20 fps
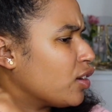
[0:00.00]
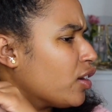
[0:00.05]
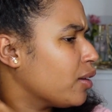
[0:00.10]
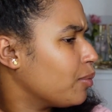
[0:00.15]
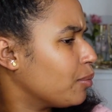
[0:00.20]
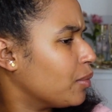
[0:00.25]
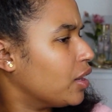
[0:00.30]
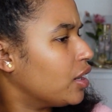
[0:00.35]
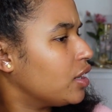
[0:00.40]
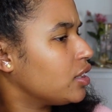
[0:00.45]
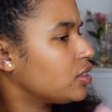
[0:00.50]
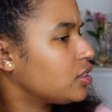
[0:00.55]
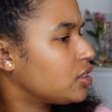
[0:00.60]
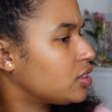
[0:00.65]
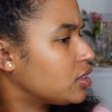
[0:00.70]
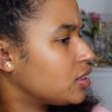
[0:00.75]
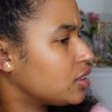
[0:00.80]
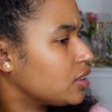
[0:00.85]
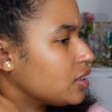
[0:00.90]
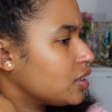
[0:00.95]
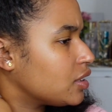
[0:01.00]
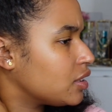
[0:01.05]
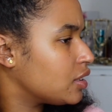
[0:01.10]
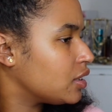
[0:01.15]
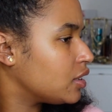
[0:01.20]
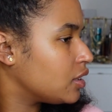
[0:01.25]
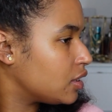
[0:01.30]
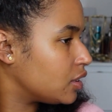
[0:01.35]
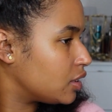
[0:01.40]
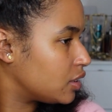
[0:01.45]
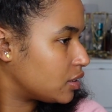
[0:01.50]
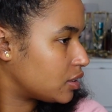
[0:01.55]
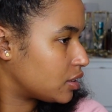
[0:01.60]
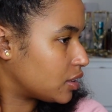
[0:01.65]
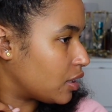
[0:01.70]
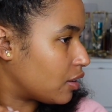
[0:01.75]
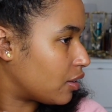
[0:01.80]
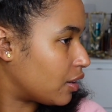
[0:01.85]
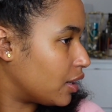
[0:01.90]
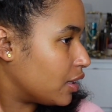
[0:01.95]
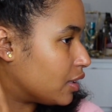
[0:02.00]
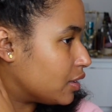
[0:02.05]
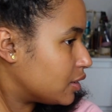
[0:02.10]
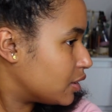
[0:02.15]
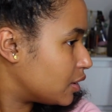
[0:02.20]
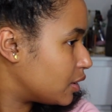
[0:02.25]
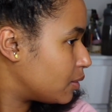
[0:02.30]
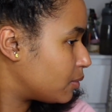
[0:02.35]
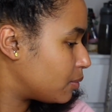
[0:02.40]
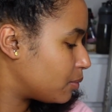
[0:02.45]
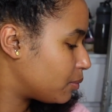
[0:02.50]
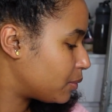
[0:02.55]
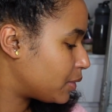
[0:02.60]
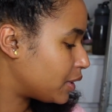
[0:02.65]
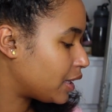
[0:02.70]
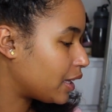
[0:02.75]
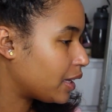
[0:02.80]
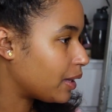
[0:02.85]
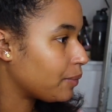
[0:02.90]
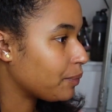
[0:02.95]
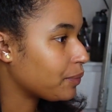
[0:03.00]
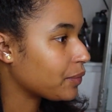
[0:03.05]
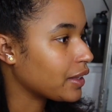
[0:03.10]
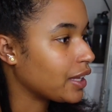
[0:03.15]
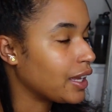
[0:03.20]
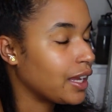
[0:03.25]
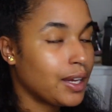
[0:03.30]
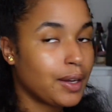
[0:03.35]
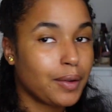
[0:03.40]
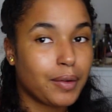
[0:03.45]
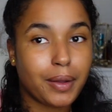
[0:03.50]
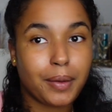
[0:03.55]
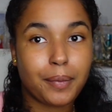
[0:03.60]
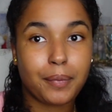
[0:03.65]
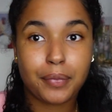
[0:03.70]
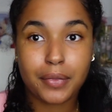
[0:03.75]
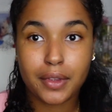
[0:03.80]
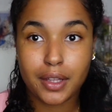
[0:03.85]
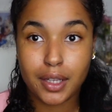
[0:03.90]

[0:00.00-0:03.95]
much. It's crazy. Yeah. Anyway, I'm